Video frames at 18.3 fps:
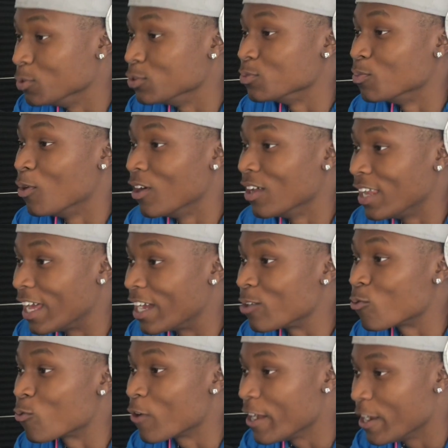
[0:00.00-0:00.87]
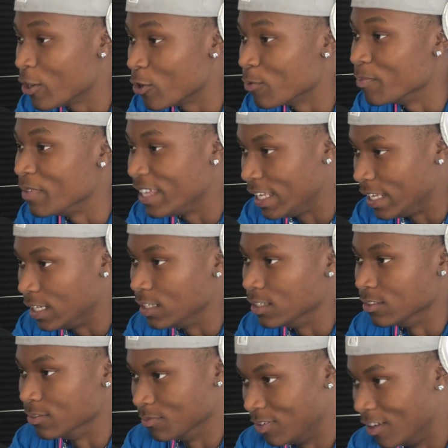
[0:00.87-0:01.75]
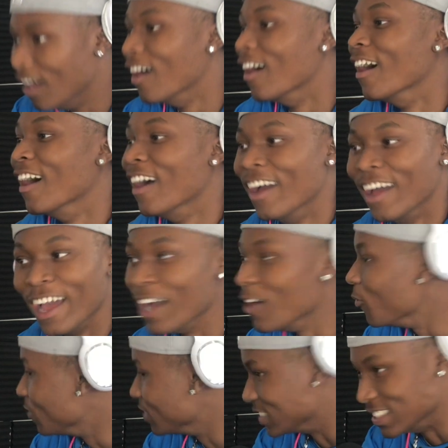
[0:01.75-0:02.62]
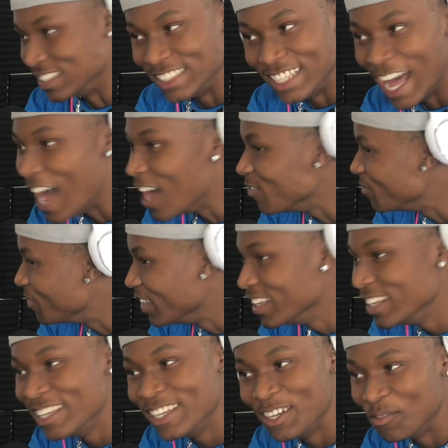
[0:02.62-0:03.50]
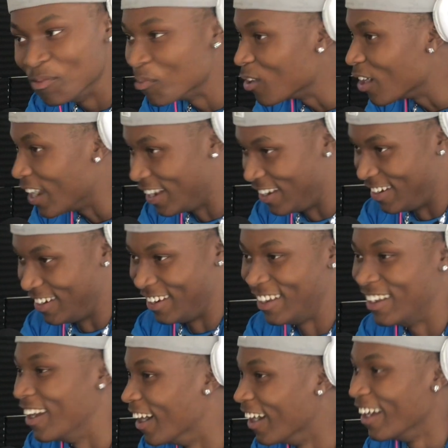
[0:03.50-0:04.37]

was more like rare meat. It was not medium rare.